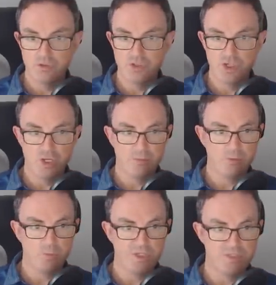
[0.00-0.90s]

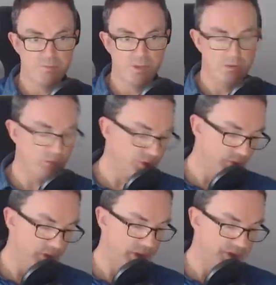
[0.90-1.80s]
German Whisper, which
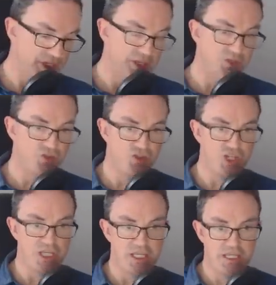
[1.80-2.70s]
we'll say is
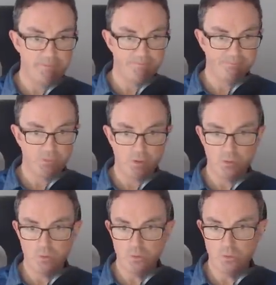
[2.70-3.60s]
G,
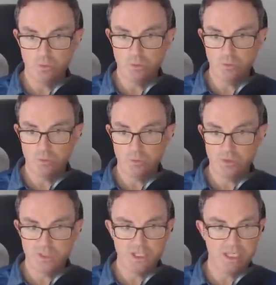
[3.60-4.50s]
or
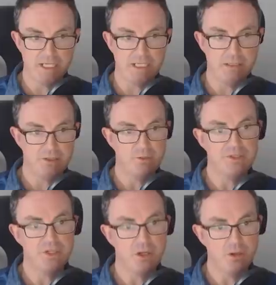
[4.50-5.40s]
T. So
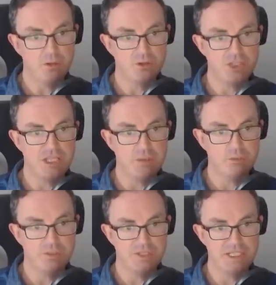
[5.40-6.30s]
it's an R, G,
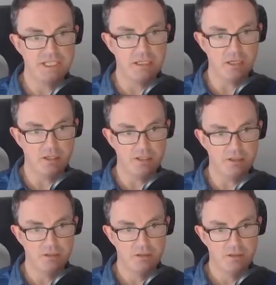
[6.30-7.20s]
or a T line.